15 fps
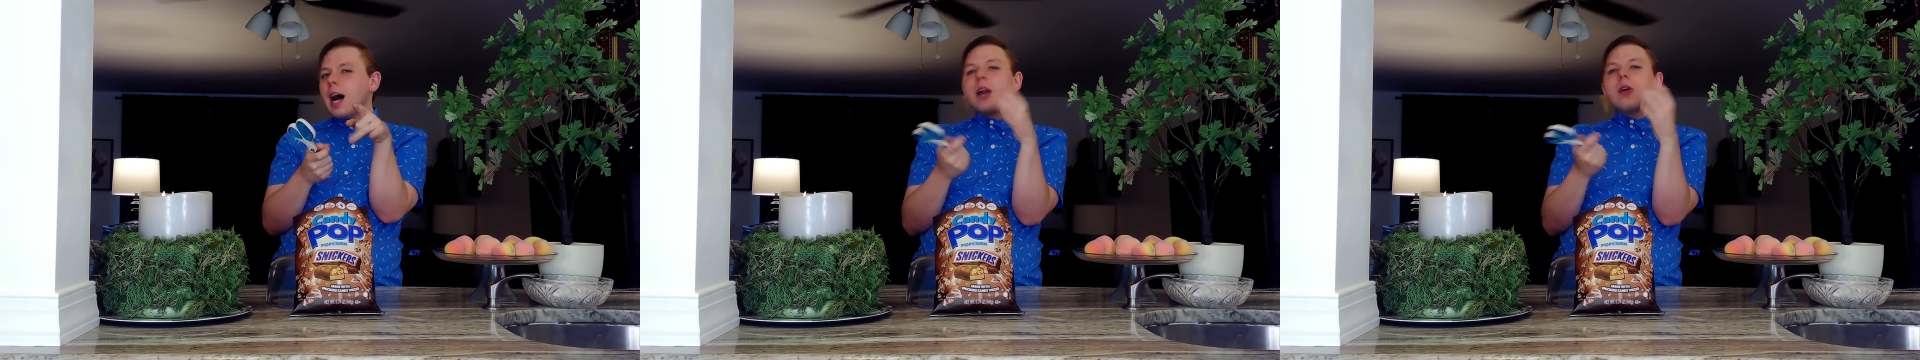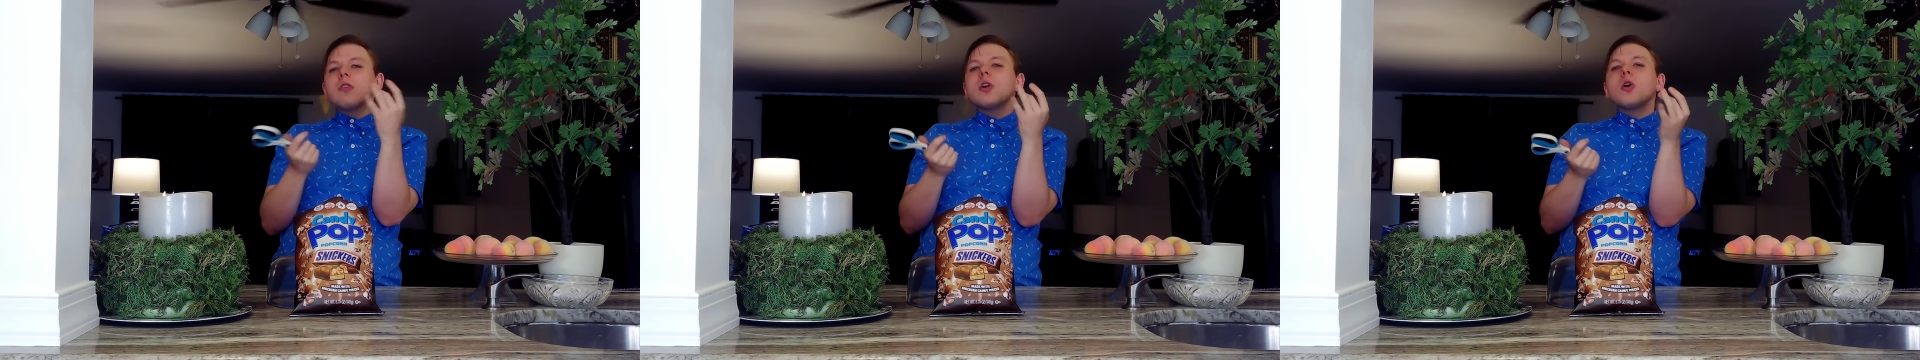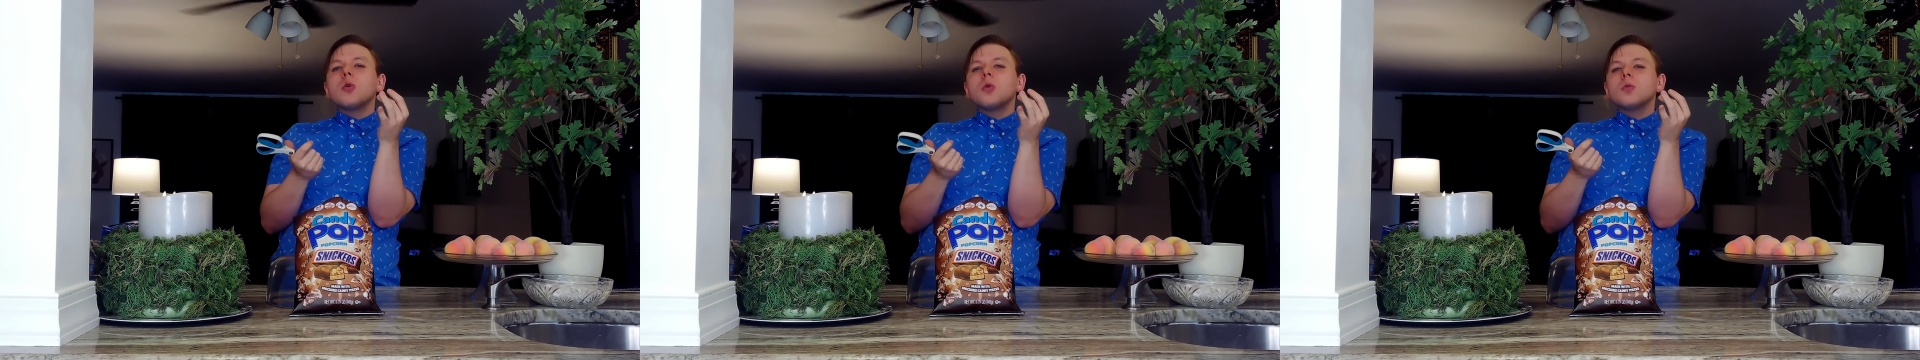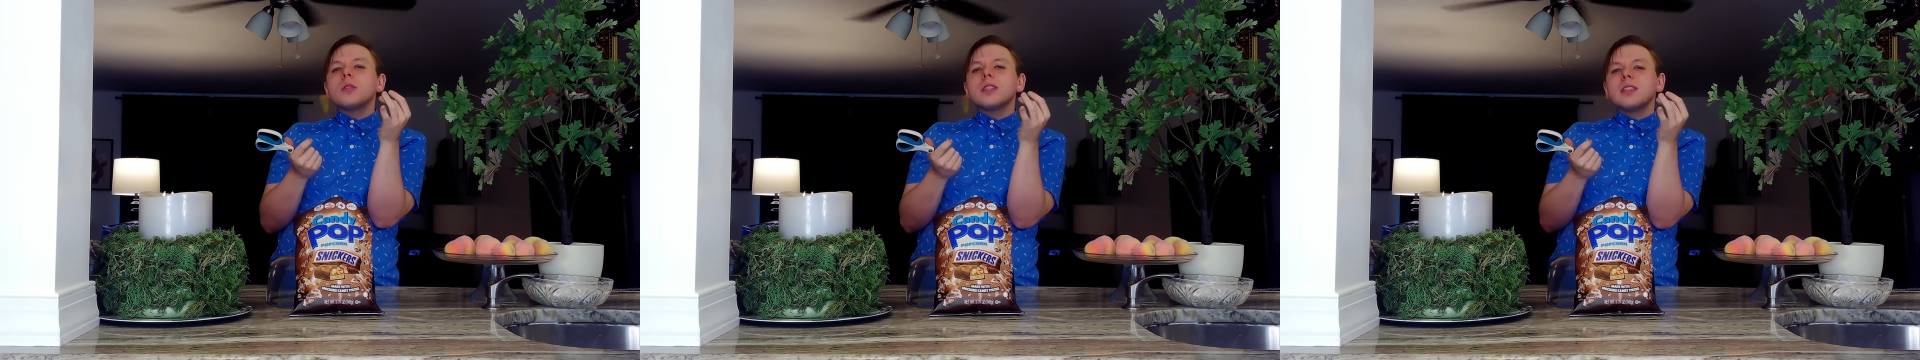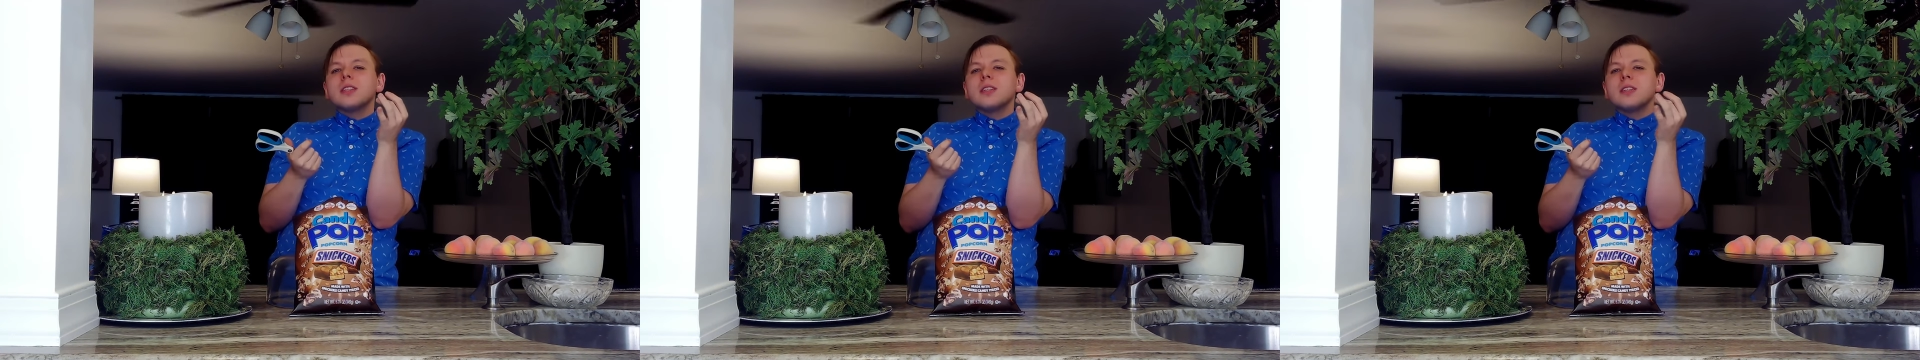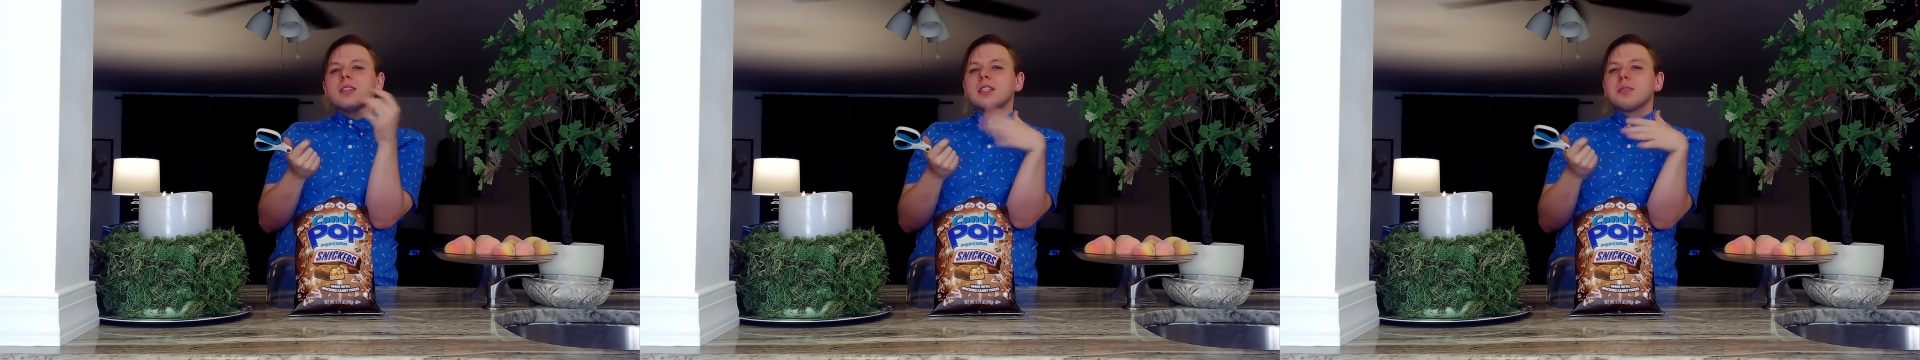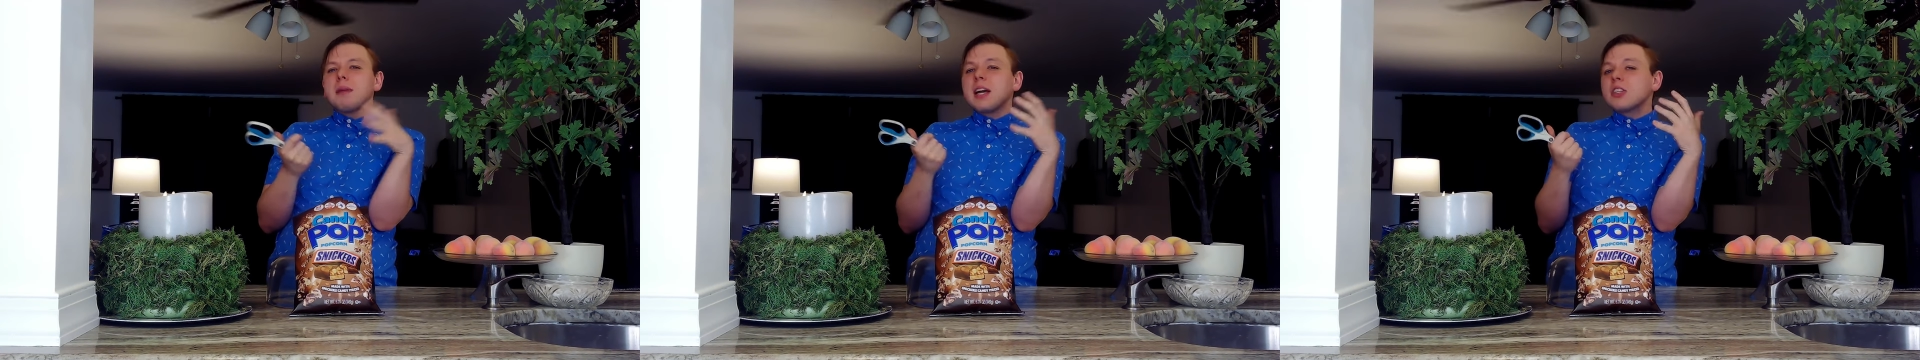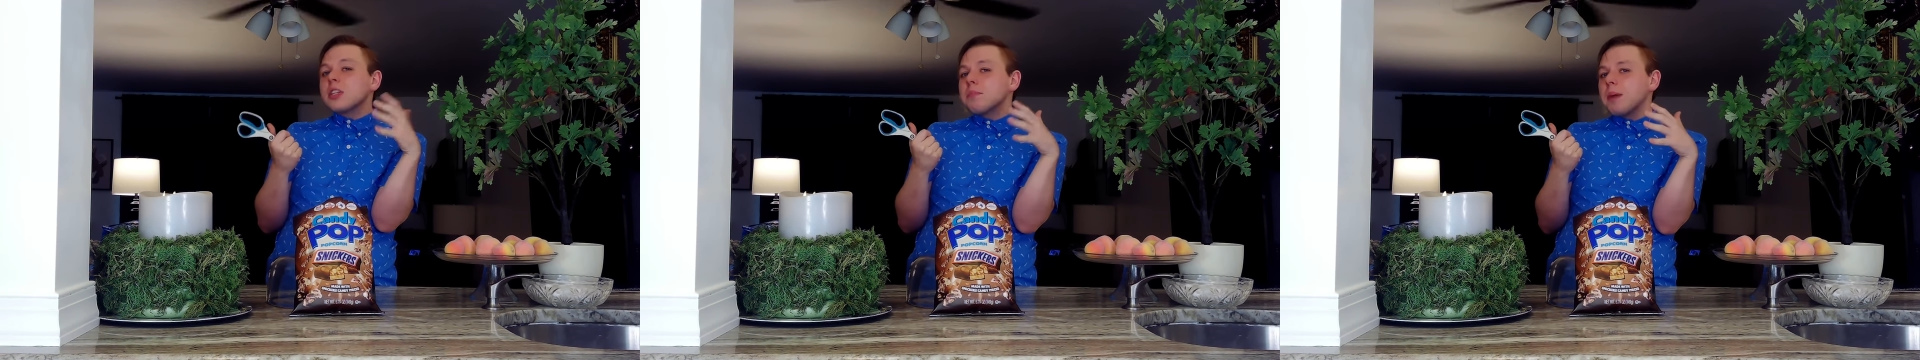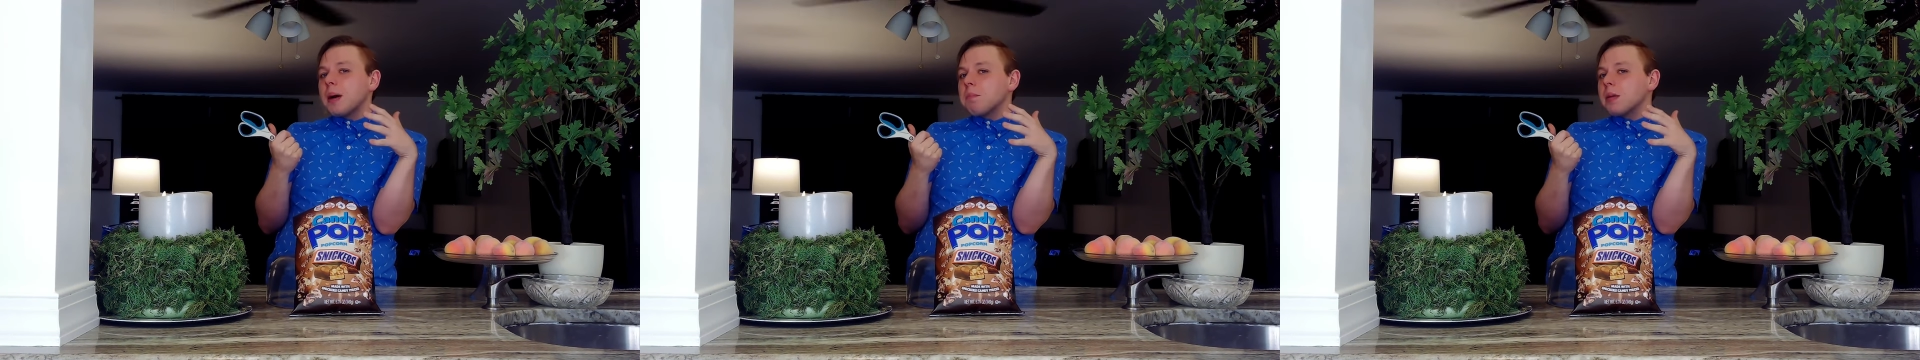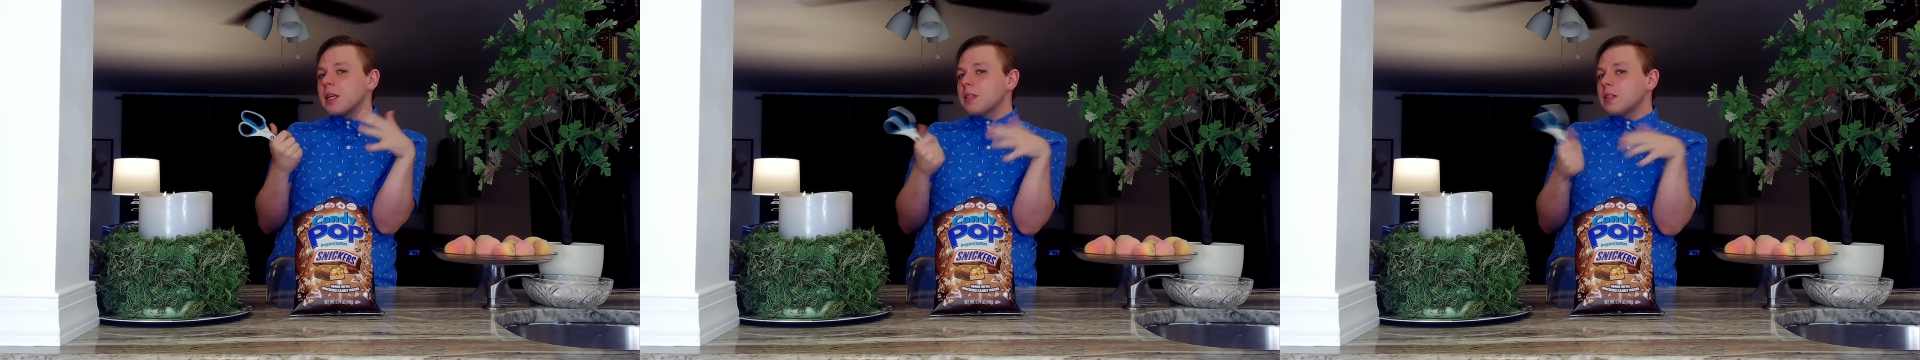I don't know who Smashing
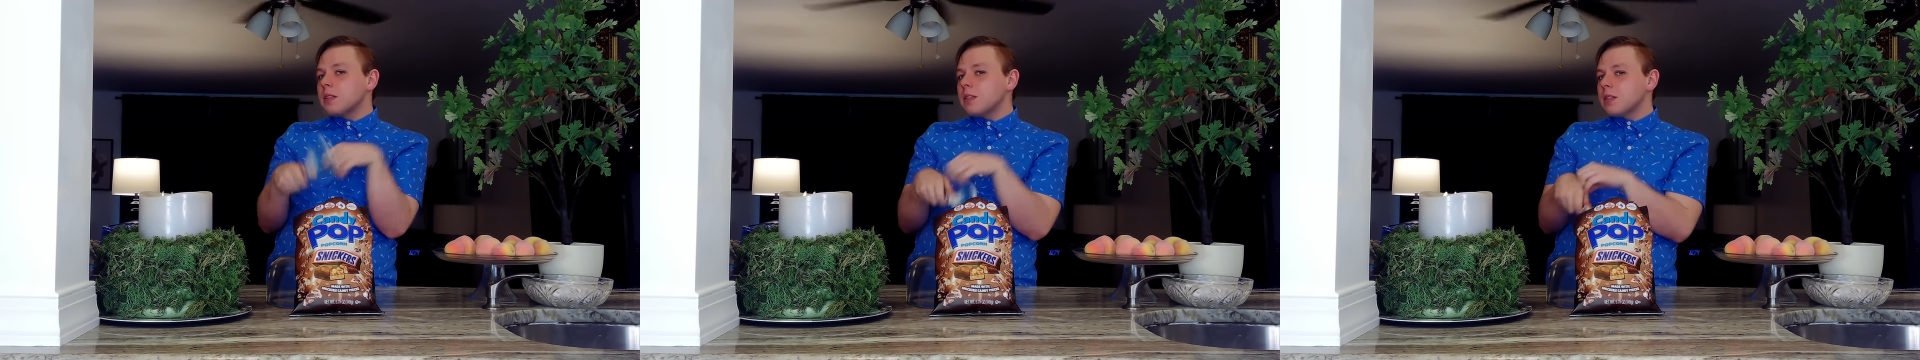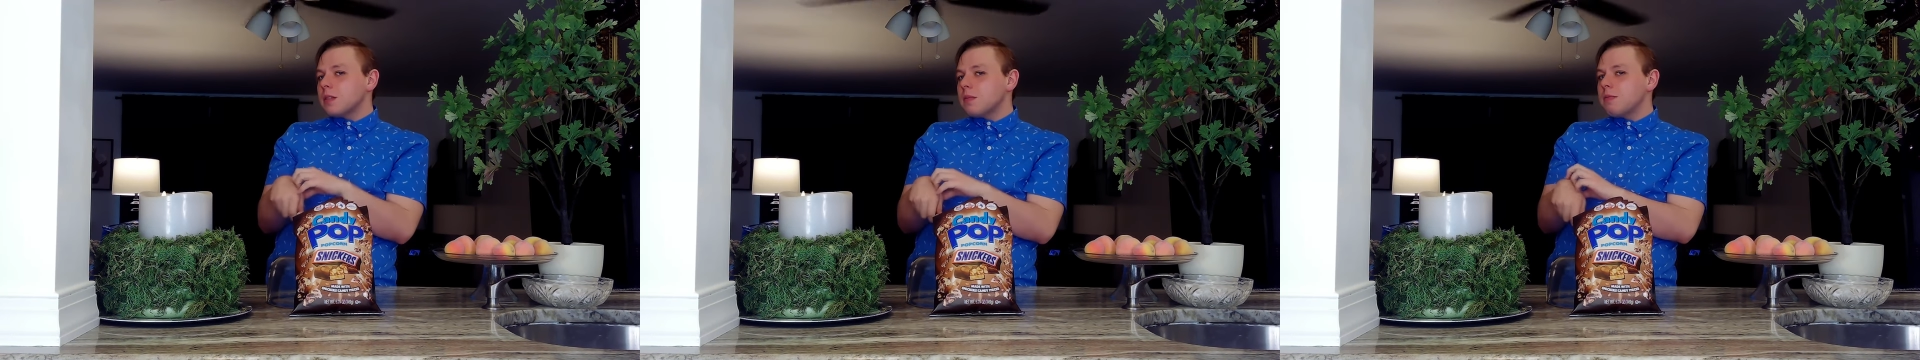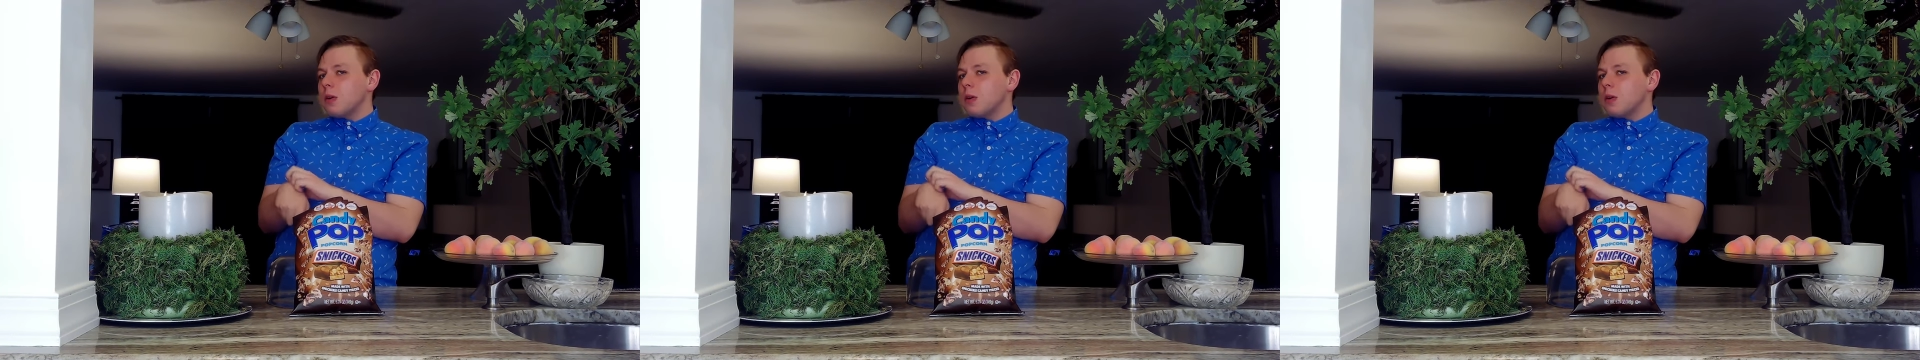Pumpkins,